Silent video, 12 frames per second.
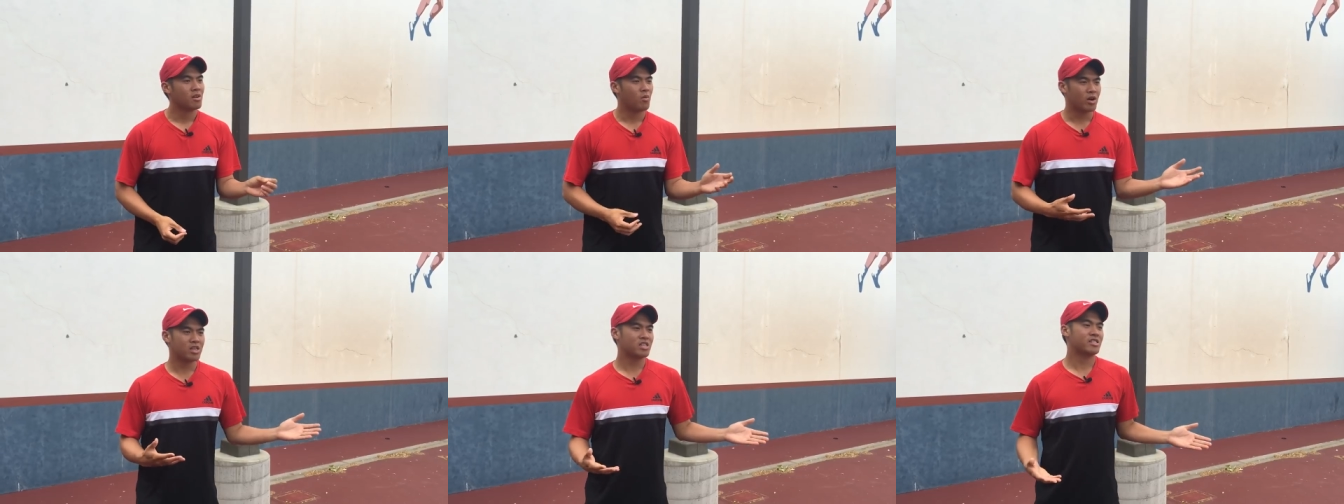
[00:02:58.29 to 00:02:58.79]

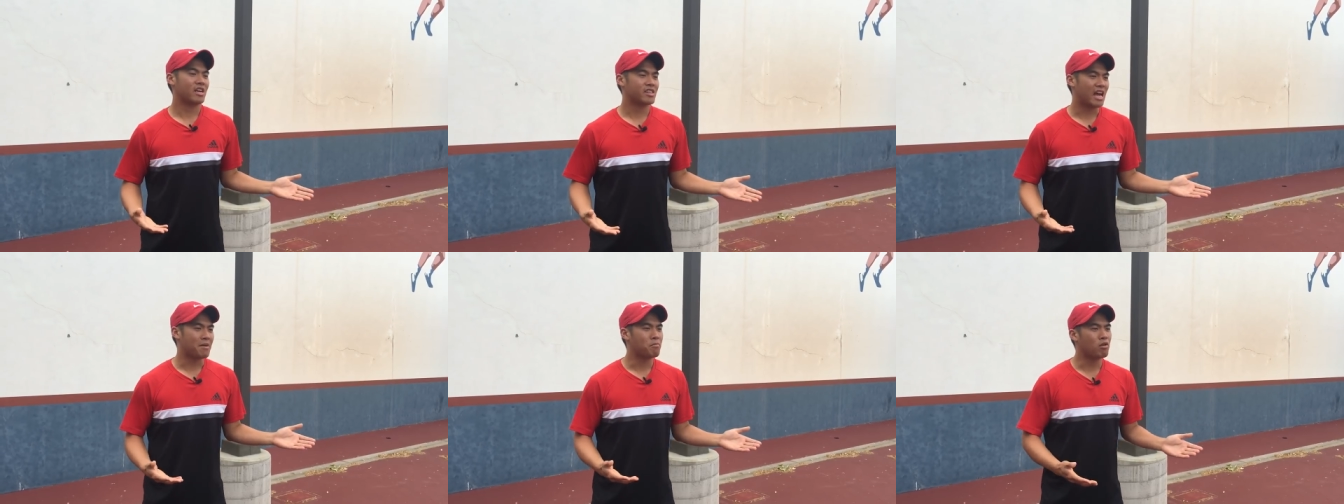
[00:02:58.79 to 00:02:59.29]
One is like
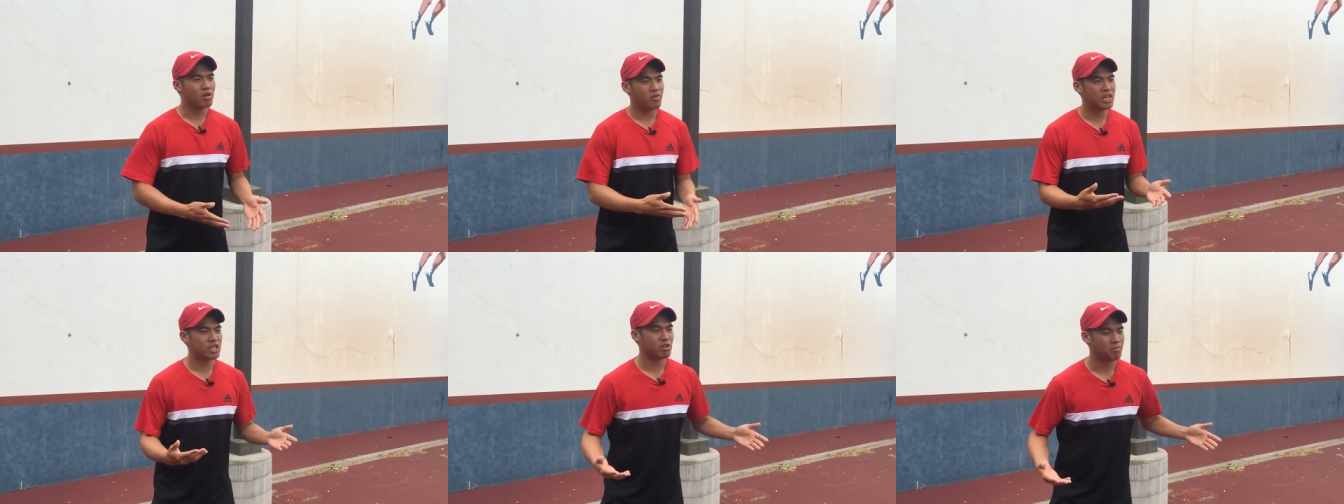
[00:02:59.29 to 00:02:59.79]
that
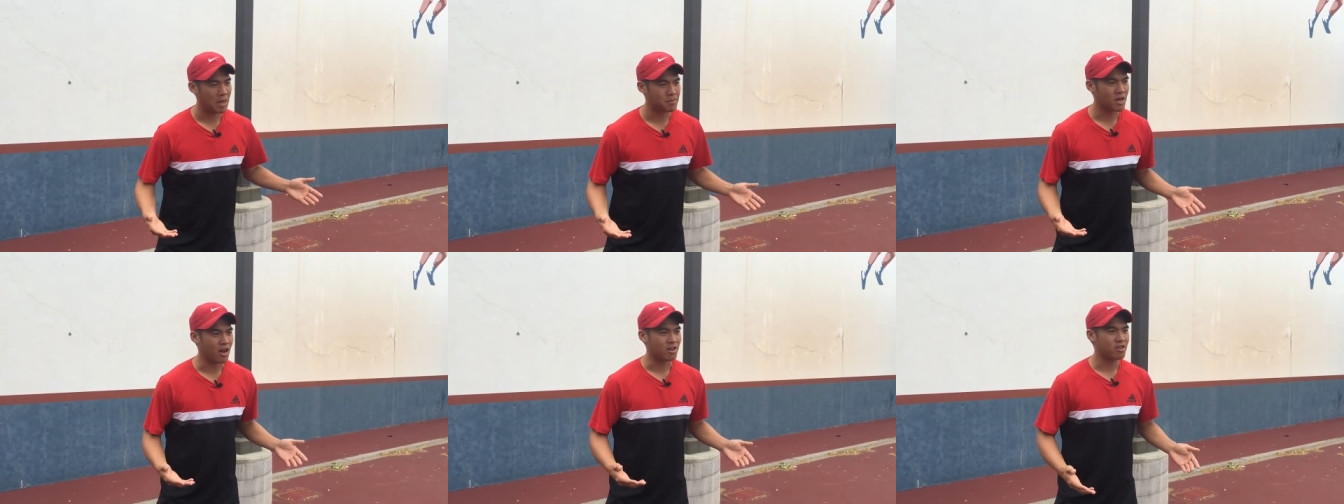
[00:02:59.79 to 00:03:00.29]
motivational pep
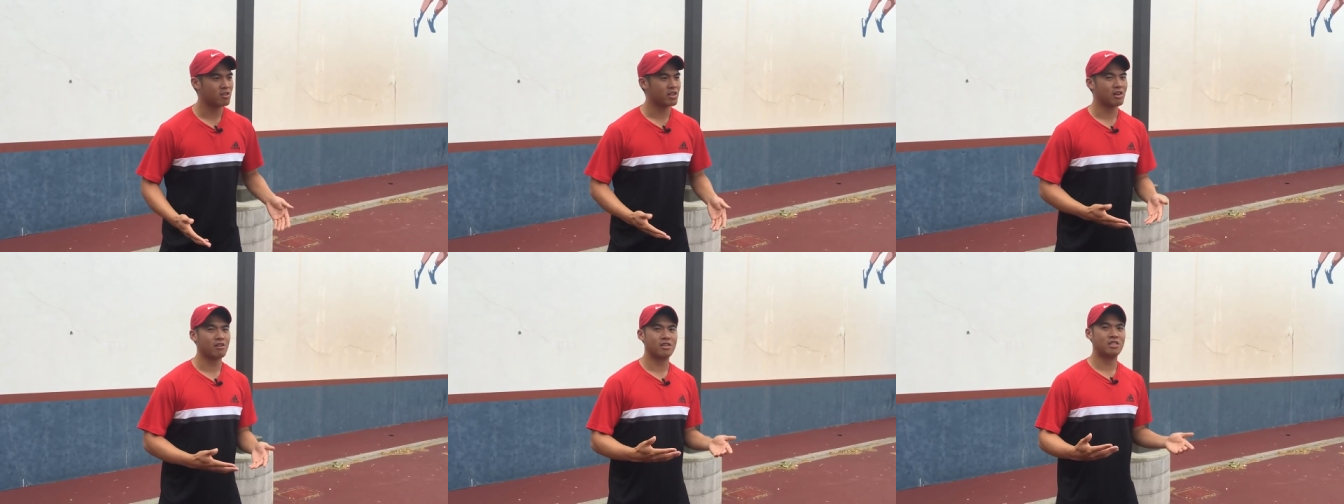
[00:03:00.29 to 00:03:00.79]
talk. You
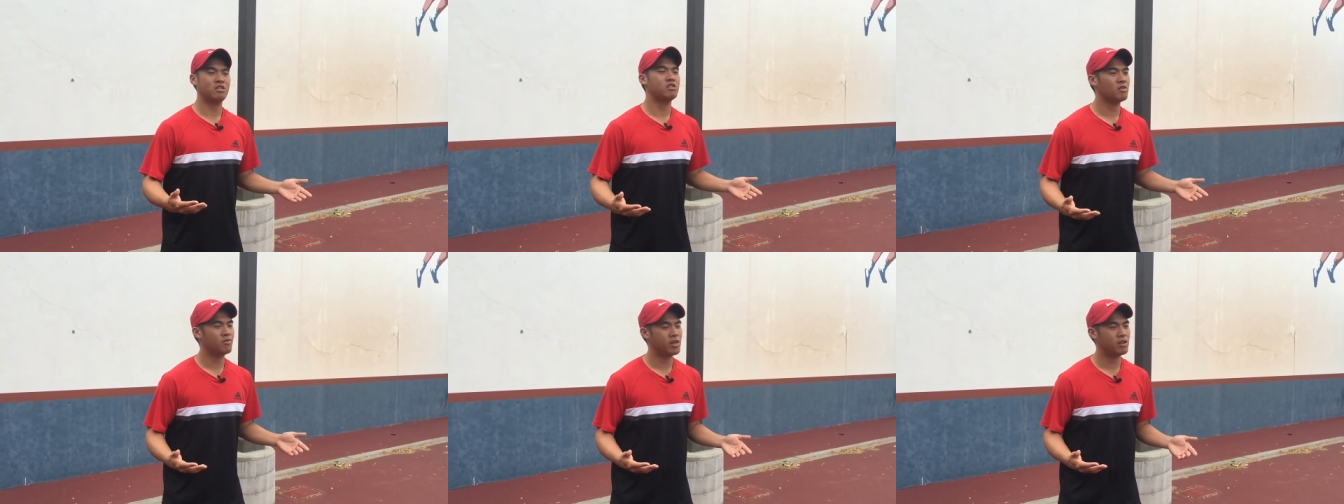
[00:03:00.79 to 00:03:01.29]
look at all these
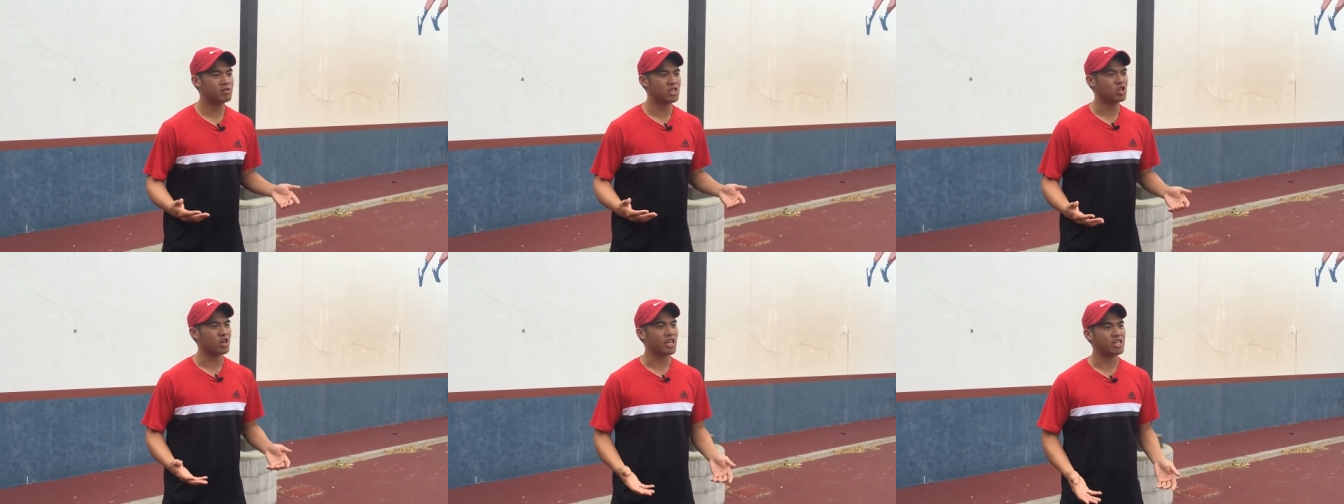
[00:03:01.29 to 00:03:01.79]
YouTube videos, they
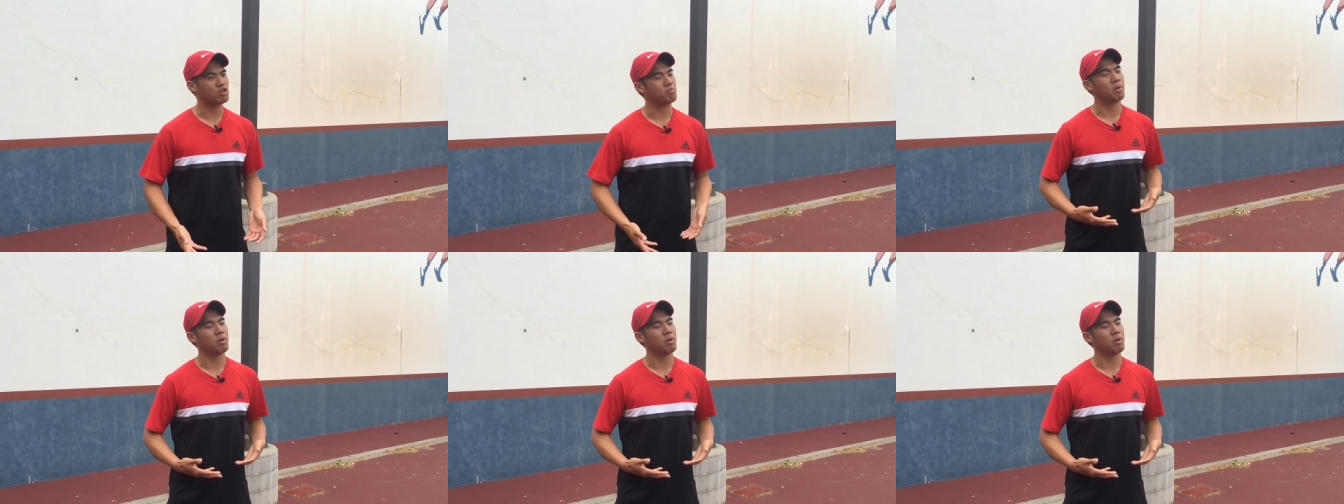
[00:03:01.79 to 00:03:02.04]
try to get you